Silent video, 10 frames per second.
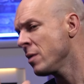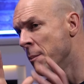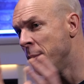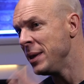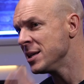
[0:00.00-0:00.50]
of the
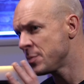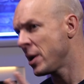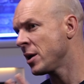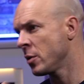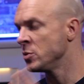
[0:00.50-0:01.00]
biggest
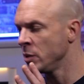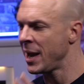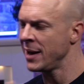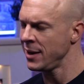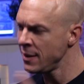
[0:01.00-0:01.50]
breakaways we
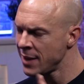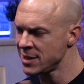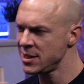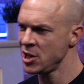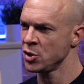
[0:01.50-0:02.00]
had in
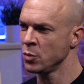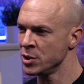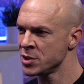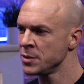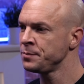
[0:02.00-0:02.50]
that session
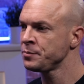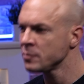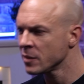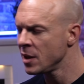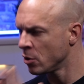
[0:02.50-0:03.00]
was
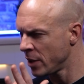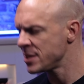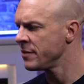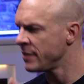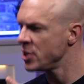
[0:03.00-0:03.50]
the
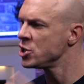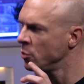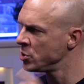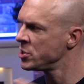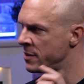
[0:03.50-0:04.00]
aggressive nature
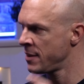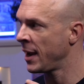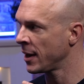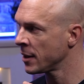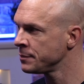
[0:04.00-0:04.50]
in which they
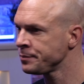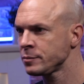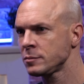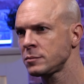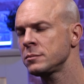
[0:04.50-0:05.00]
thank.
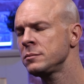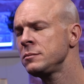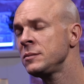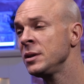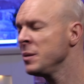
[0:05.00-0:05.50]

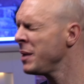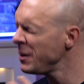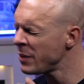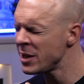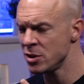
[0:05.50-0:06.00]
There are
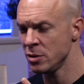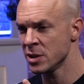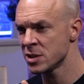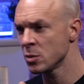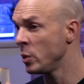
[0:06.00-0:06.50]
many ways to do
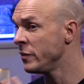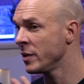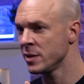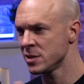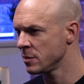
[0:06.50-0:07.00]
this. We've
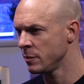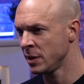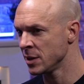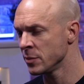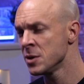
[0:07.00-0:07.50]
done this
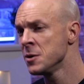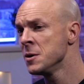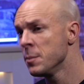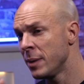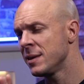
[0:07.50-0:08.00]
many times.
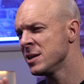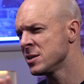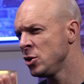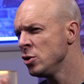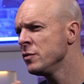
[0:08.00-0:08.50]
But there's
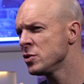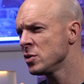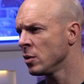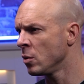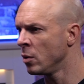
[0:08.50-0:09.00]
a
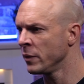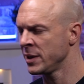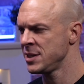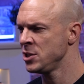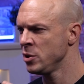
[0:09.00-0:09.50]
universal law
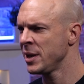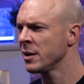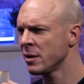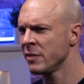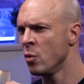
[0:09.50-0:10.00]
that says you
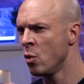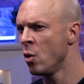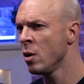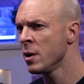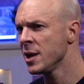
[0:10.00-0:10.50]
cannot have
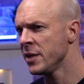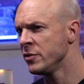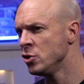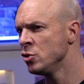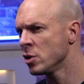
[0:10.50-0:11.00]
more if
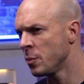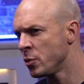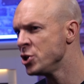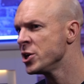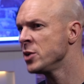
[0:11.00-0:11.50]
you do not
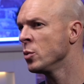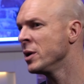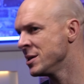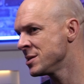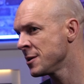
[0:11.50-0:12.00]
appreciate what
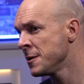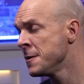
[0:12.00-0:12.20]
is.